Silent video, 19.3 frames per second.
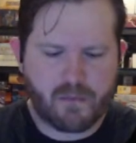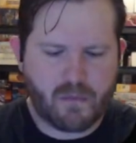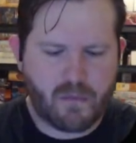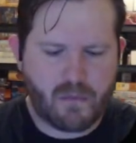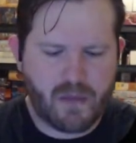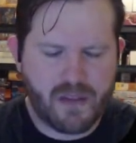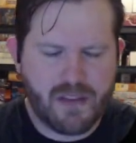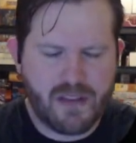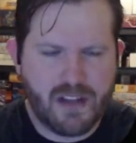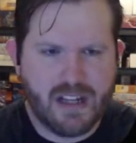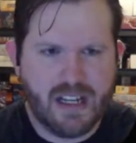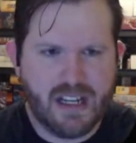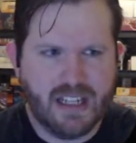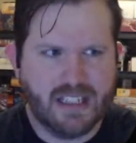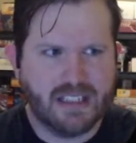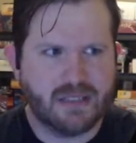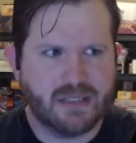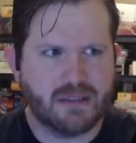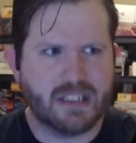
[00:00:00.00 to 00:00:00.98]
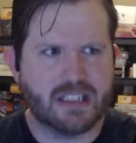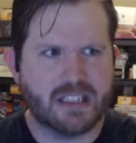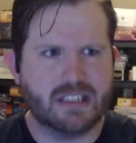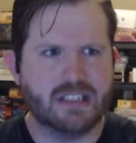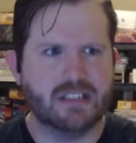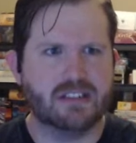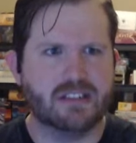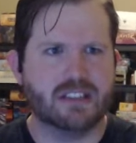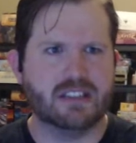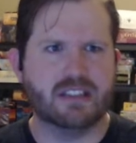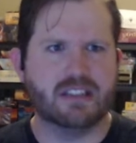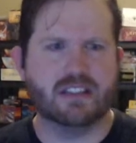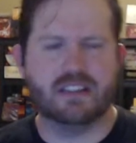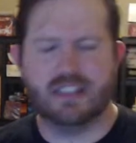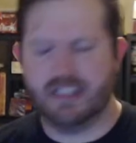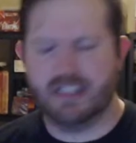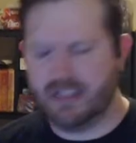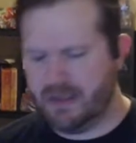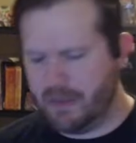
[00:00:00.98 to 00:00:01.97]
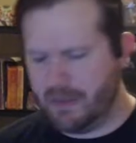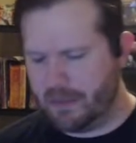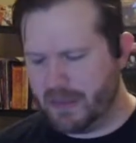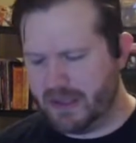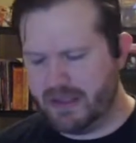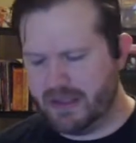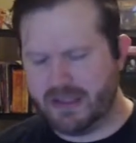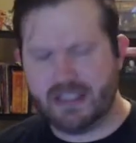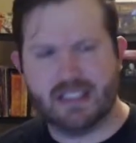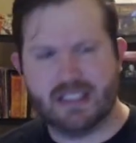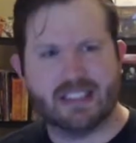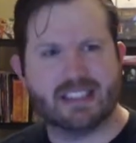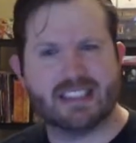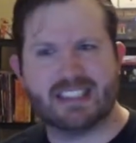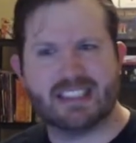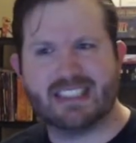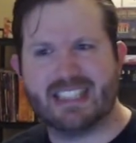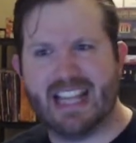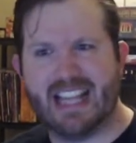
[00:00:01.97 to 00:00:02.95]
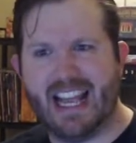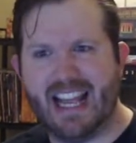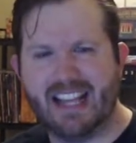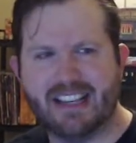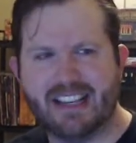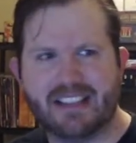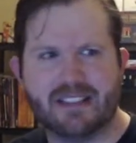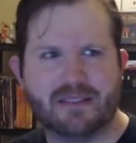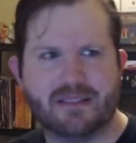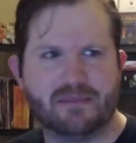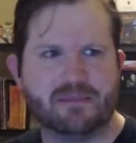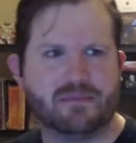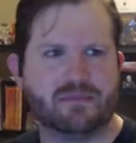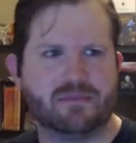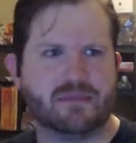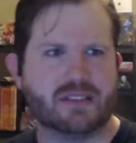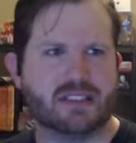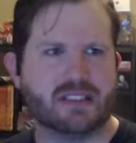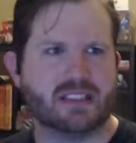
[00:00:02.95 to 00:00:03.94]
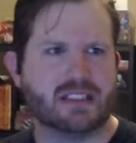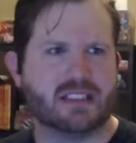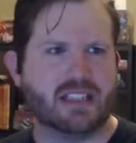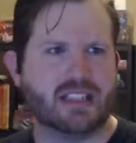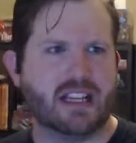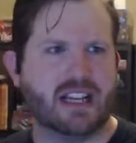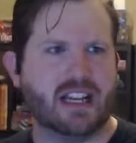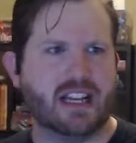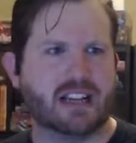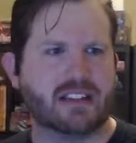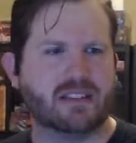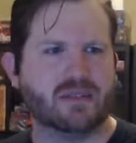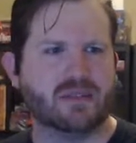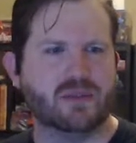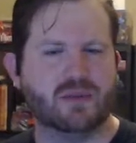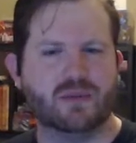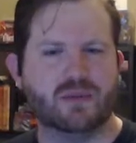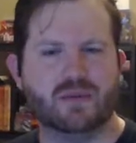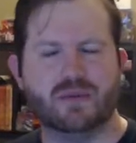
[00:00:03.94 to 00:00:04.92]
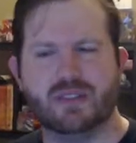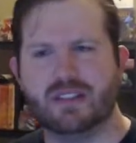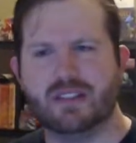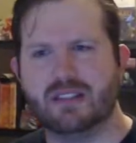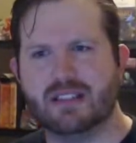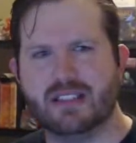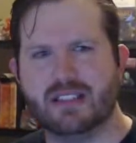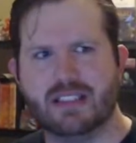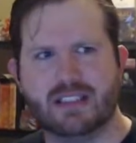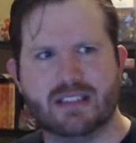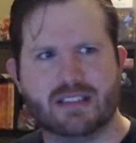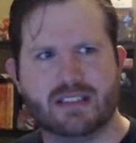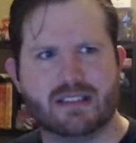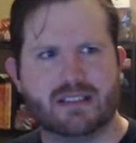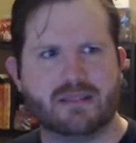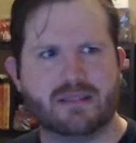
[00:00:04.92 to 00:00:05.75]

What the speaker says: the nice way to do it though. Is there a built-in stack? Stack. Ooh, there is.